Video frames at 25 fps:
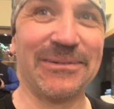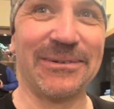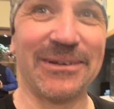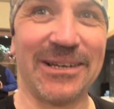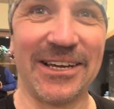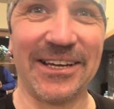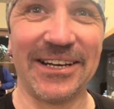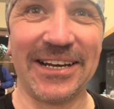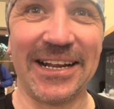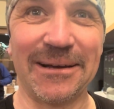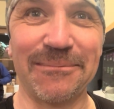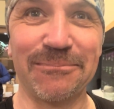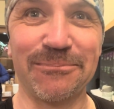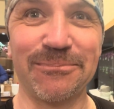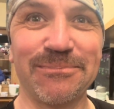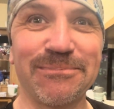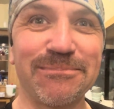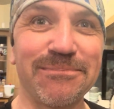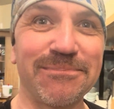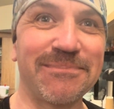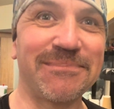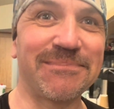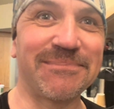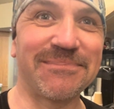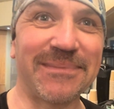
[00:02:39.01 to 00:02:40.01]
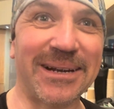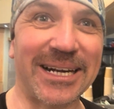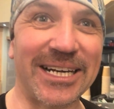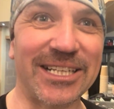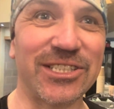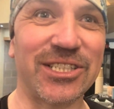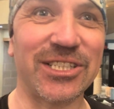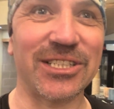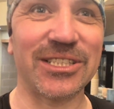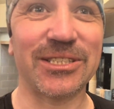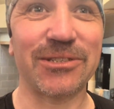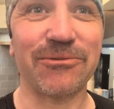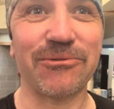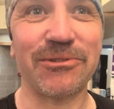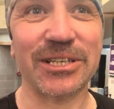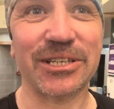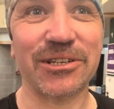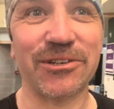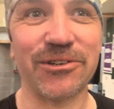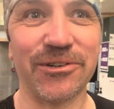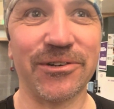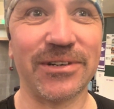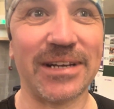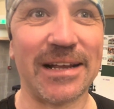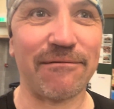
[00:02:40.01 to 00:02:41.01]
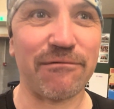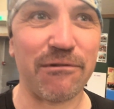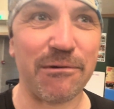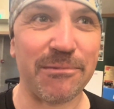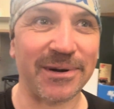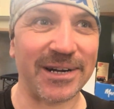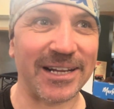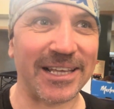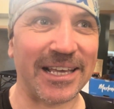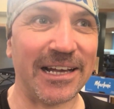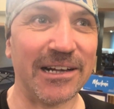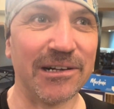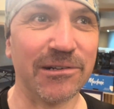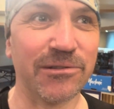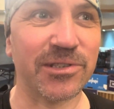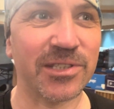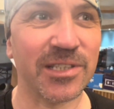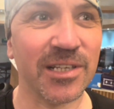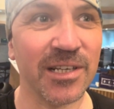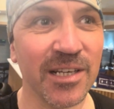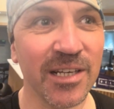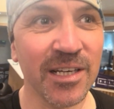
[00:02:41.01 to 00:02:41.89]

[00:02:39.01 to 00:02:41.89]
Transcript: and I'm managing to record everybody else.